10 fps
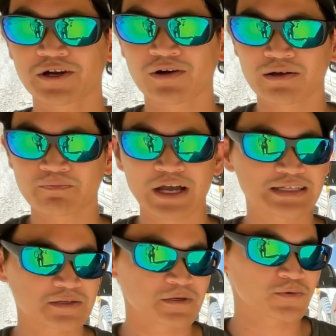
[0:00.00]
you know, yeah. I
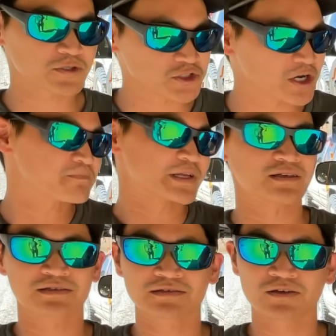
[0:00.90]
see people
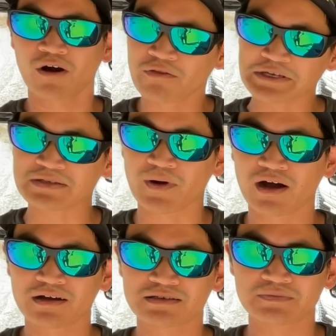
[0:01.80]
jumping to all these
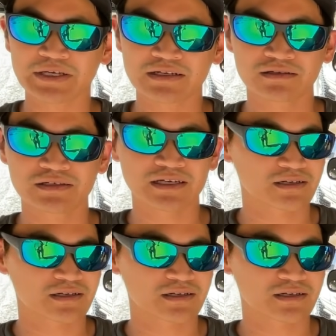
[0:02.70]
mods immediately,